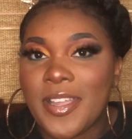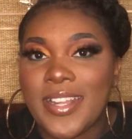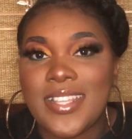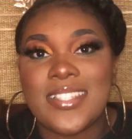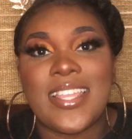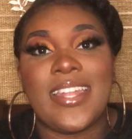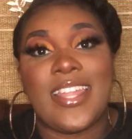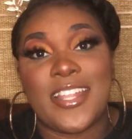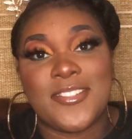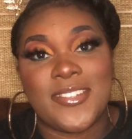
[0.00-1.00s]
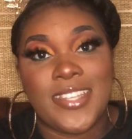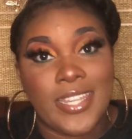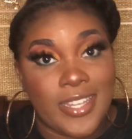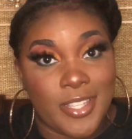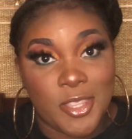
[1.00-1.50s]
artist and natural
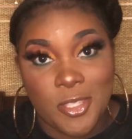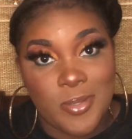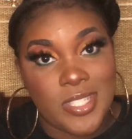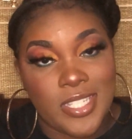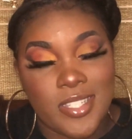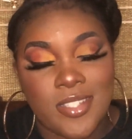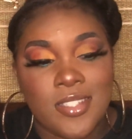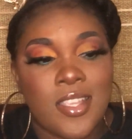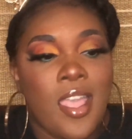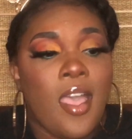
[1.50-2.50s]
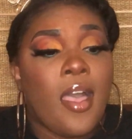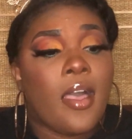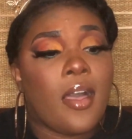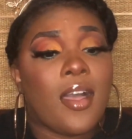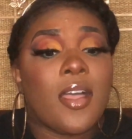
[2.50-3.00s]
hair enthusiast.
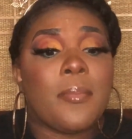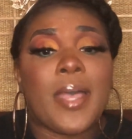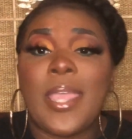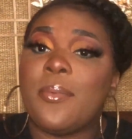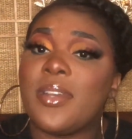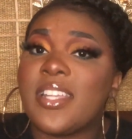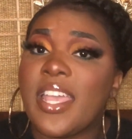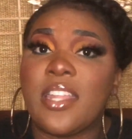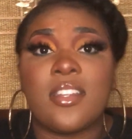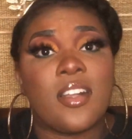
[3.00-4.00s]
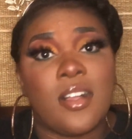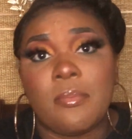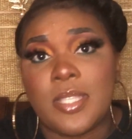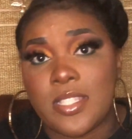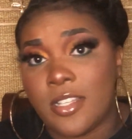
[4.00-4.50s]
I would kind of call
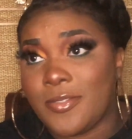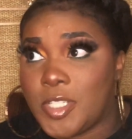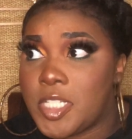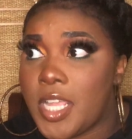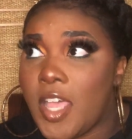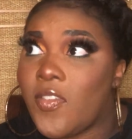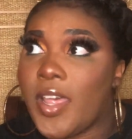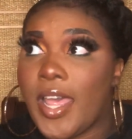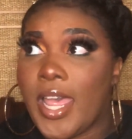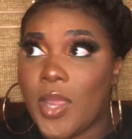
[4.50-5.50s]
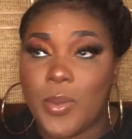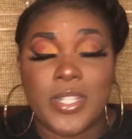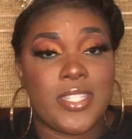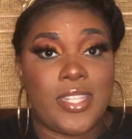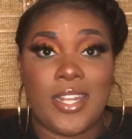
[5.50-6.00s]
myself a chef. I would
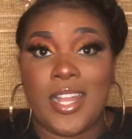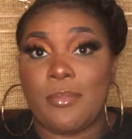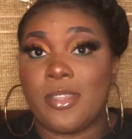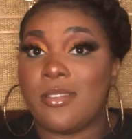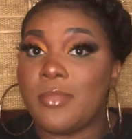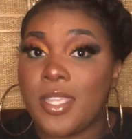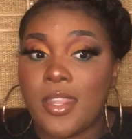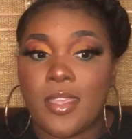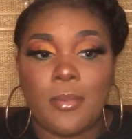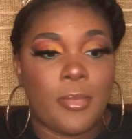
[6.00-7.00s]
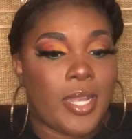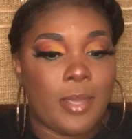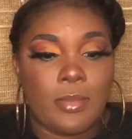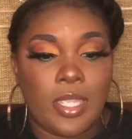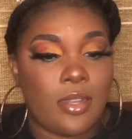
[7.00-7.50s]
say that I'm a comedian, but I
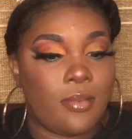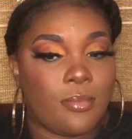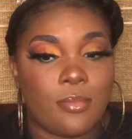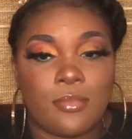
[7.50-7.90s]
mean,